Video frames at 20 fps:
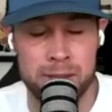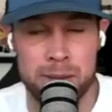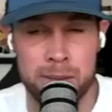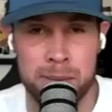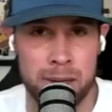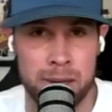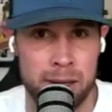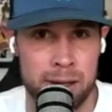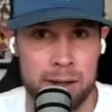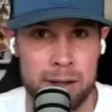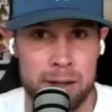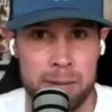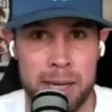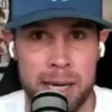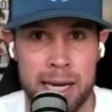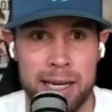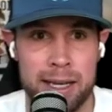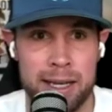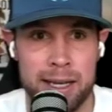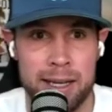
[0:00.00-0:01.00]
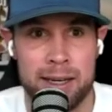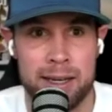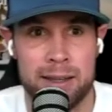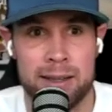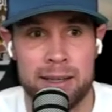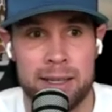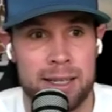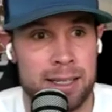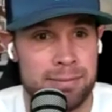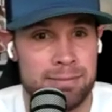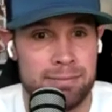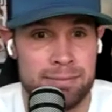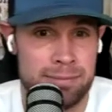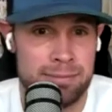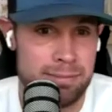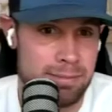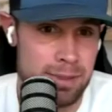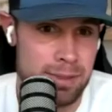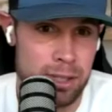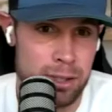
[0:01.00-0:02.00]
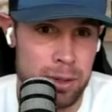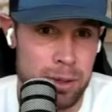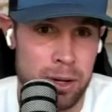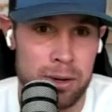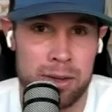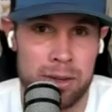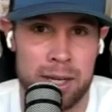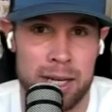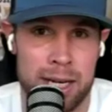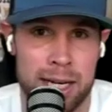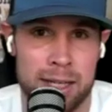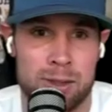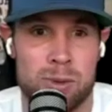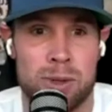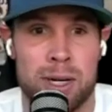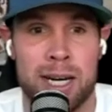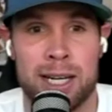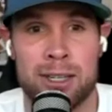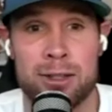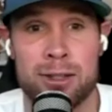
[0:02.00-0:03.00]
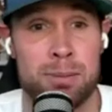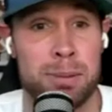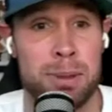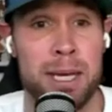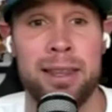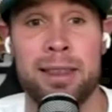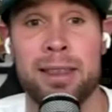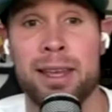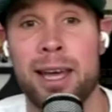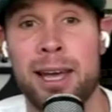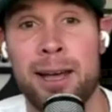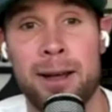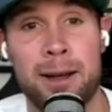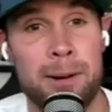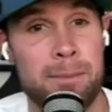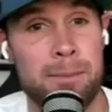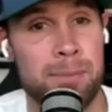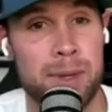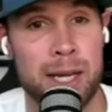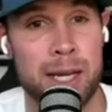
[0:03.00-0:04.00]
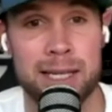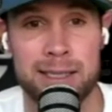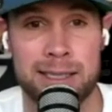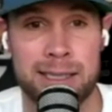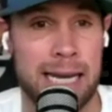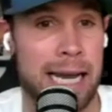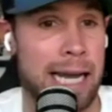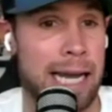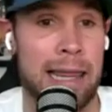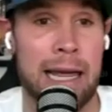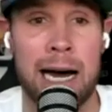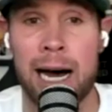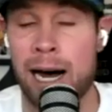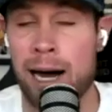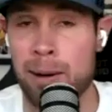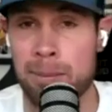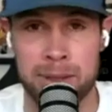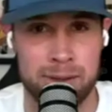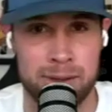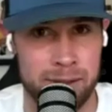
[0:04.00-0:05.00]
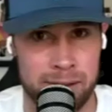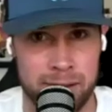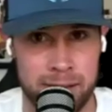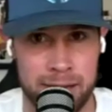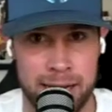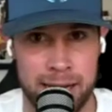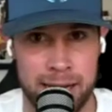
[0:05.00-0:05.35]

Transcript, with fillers: the putt or you make it, and then you go to the next one. And Spieth is like the opposite of that.